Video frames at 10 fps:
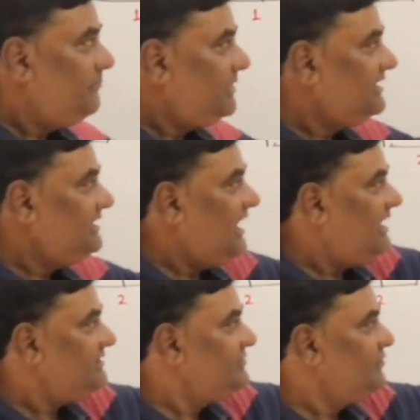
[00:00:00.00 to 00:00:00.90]
but the
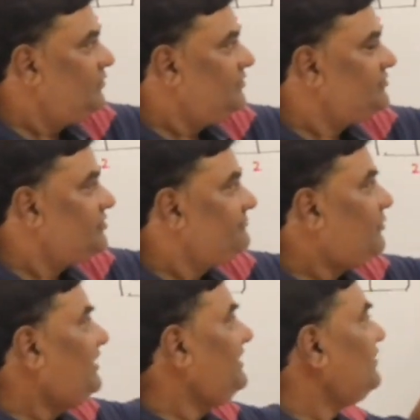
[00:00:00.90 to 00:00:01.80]
last node should
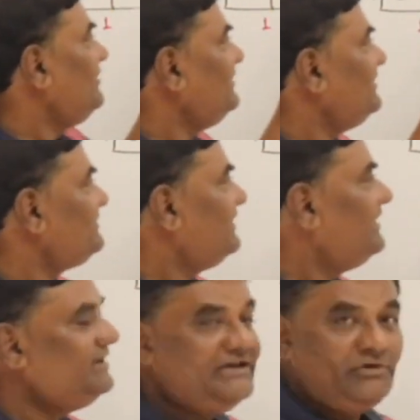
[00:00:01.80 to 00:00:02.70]
point on this
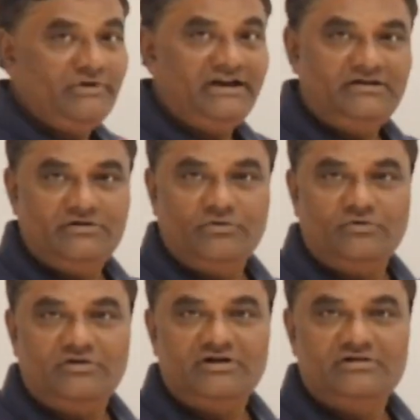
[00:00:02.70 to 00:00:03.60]
new head
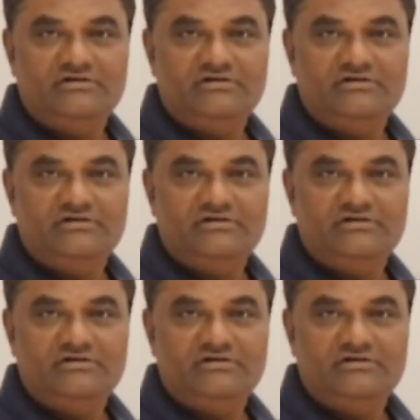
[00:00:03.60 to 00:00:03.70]
node.